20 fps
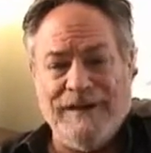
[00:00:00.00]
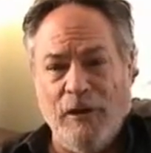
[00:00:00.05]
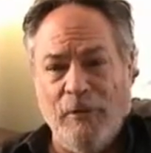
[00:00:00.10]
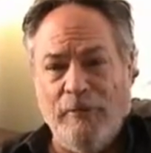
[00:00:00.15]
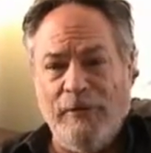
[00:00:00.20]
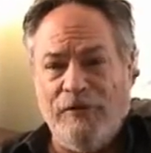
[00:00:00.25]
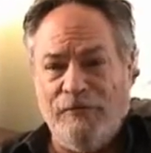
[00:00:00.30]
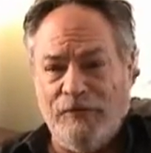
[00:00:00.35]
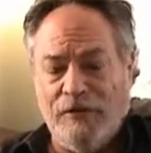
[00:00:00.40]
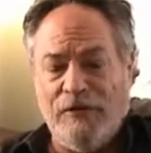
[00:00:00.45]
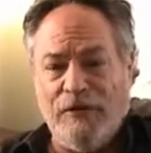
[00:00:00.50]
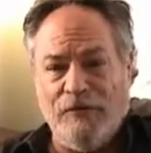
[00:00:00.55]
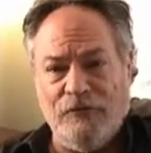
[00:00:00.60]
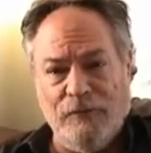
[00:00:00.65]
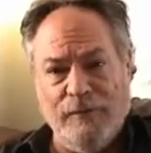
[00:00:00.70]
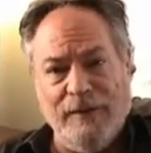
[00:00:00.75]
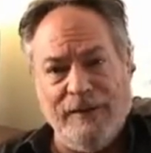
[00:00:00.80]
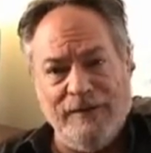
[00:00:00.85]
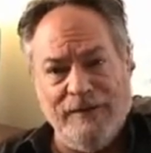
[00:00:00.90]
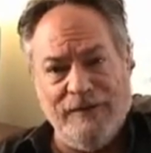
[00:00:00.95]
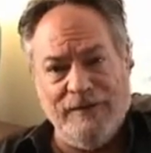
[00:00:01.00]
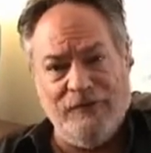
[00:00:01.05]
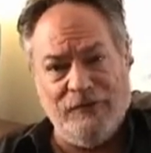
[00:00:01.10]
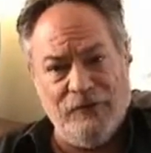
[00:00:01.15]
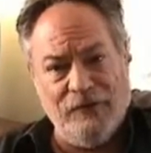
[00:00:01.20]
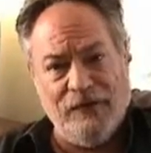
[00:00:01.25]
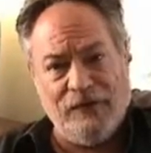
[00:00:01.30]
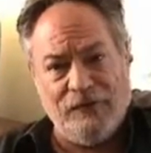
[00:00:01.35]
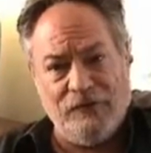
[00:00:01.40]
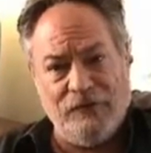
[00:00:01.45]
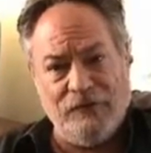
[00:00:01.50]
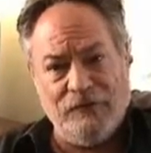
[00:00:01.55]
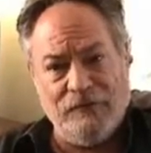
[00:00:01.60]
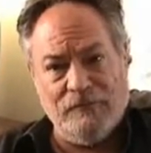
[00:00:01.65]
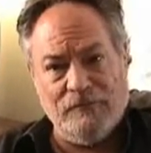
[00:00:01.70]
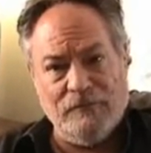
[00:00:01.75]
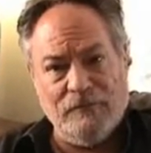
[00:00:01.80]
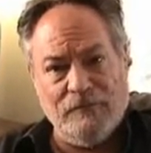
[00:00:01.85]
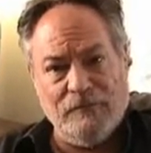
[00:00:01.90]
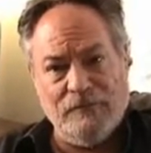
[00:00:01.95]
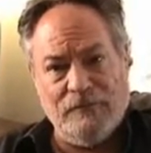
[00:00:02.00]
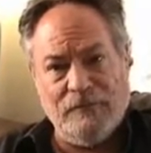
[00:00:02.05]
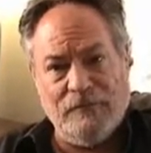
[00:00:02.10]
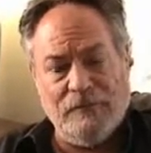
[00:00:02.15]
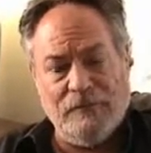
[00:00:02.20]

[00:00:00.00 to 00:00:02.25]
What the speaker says: Tell me if it doesn't make any sense.